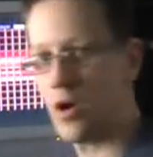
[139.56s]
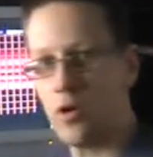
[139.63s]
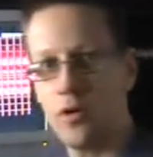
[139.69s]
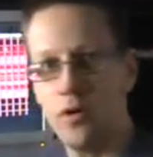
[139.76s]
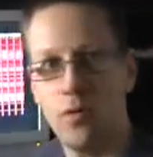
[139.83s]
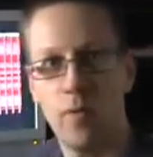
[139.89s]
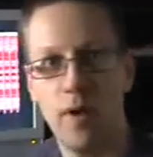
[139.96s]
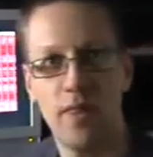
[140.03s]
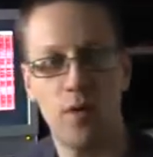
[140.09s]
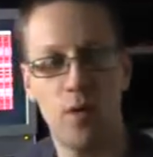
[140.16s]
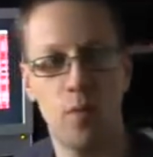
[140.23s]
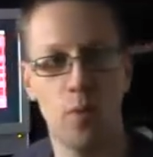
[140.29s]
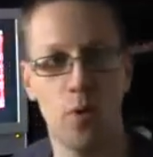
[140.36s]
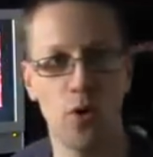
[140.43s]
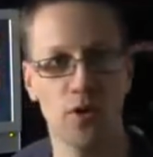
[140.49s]
on, when they
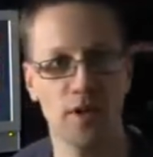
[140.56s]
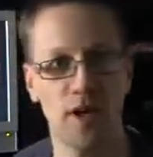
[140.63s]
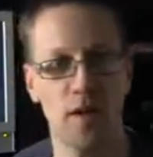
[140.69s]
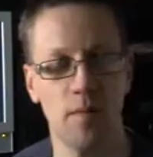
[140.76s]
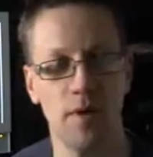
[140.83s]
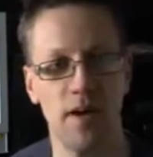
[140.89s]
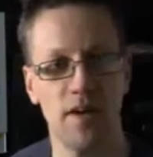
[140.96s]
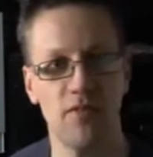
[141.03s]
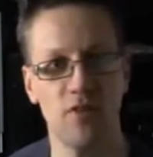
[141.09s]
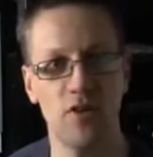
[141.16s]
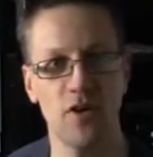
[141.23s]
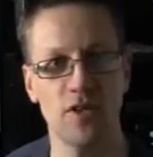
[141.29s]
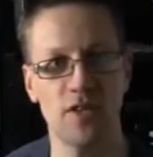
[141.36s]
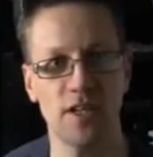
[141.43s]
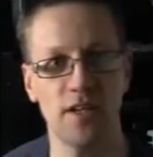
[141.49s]
were bought out by
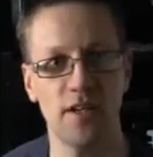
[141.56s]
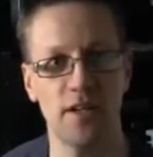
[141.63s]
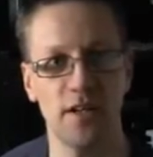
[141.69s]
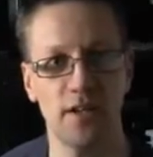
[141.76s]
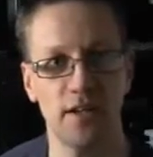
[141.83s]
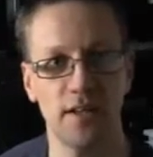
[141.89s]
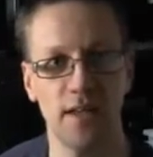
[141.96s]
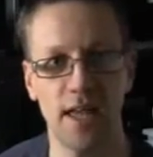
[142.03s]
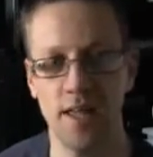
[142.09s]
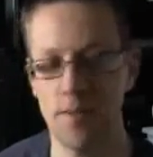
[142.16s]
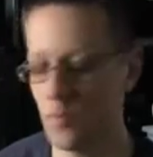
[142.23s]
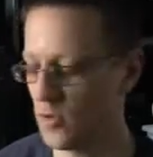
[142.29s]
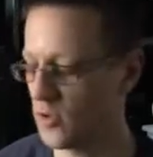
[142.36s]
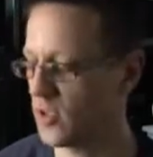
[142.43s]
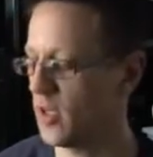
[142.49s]
Virgin
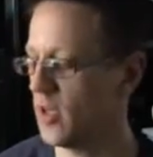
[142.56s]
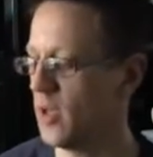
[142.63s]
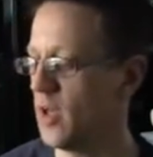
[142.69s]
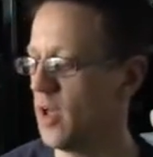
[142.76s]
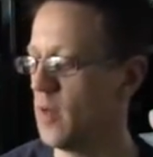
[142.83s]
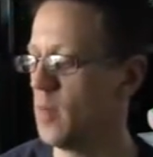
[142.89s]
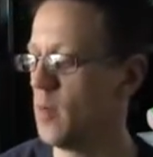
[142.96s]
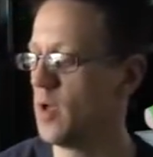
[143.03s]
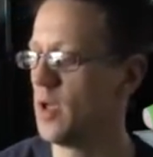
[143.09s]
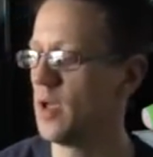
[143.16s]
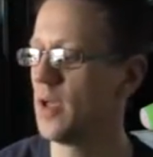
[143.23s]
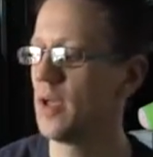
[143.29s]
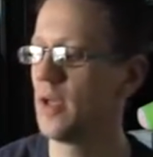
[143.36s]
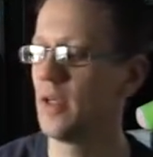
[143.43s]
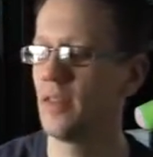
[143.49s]
Games, they
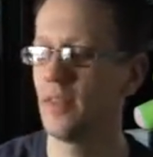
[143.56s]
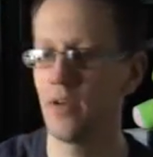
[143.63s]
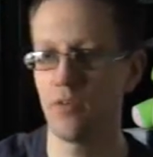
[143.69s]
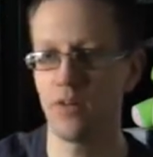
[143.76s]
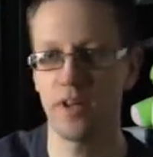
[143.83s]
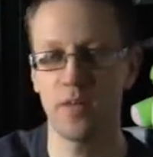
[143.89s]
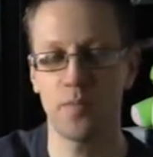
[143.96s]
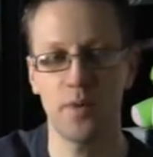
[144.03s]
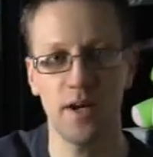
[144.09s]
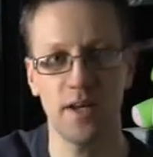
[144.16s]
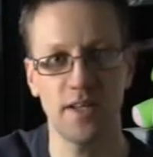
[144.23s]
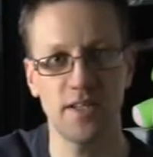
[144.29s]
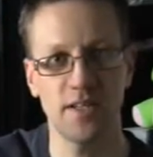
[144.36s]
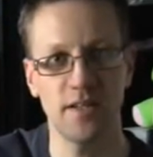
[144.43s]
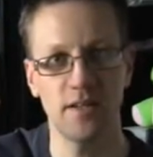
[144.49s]
released
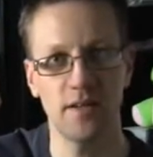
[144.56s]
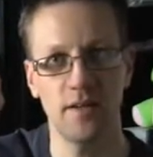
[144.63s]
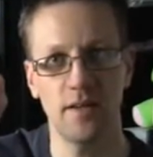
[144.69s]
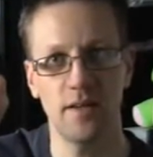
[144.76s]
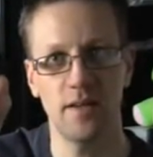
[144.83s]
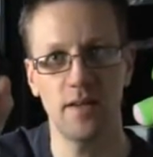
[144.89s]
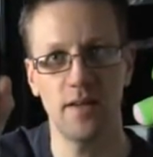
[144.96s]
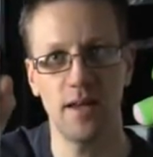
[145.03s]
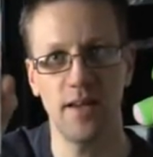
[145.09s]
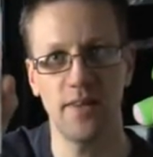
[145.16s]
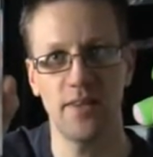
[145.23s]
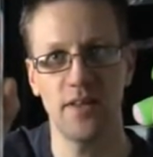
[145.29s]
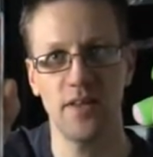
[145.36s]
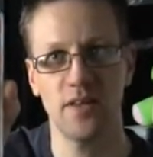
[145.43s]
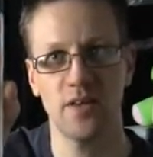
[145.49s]
packaging like
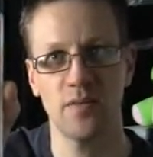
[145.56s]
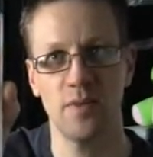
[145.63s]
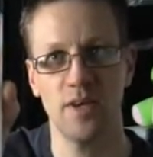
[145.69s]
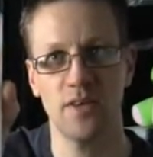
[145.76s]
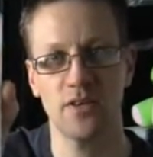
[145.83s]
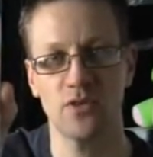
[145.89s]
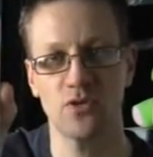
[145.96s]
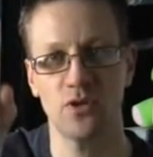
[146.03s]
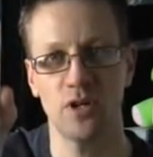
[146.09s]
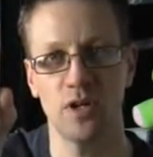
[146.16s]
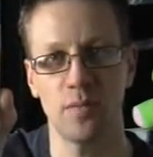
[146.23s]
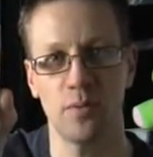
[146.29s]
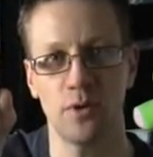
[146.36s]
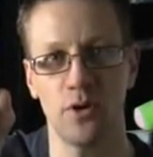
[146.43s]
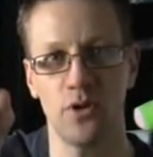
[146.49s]
this, the
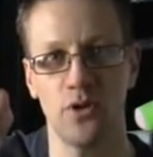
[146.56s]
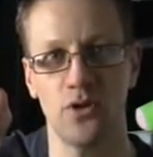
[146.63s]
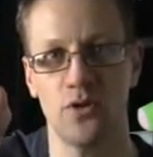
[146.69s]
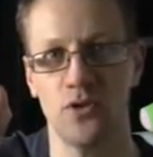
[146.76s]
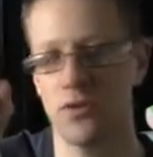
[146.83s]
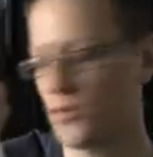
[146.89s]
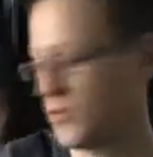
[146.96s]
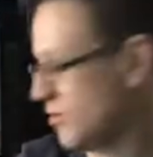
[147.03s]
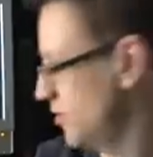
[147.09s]
Mastertronic Plus.